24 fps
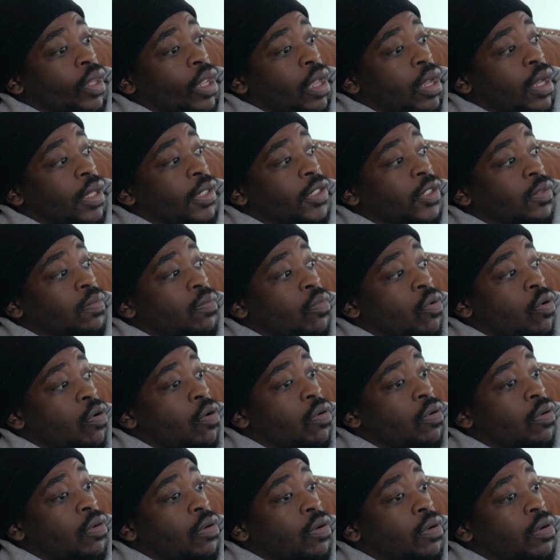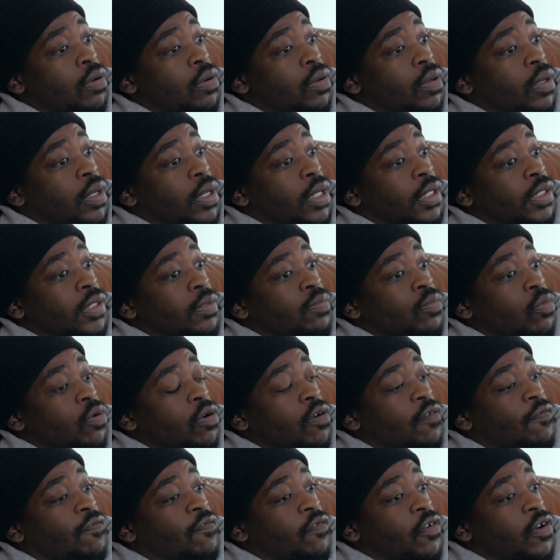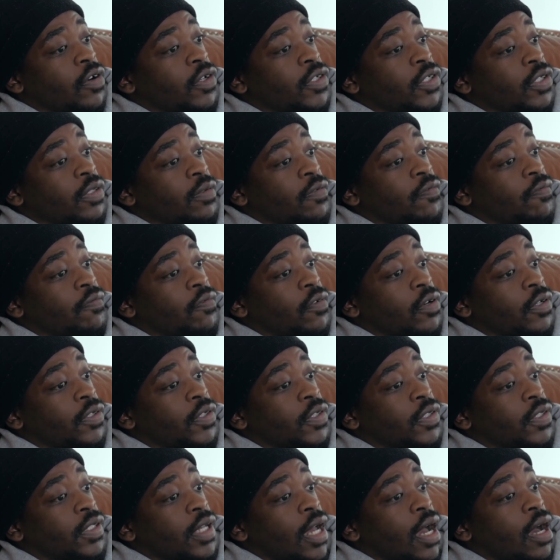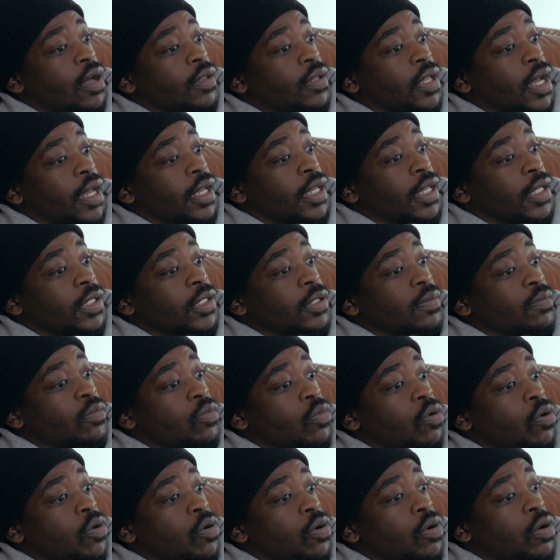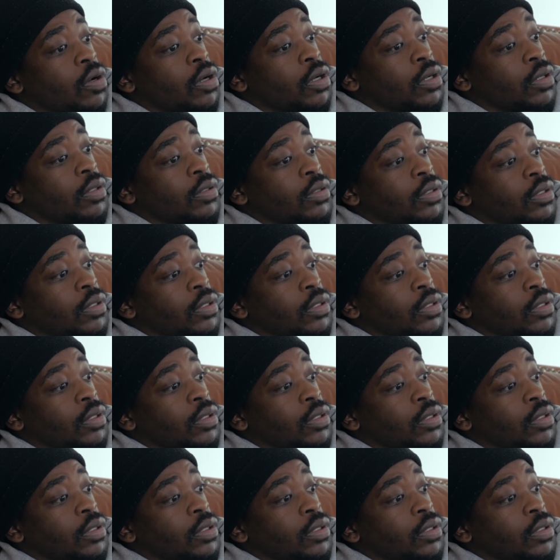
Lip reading: it's more versatile. Like it's more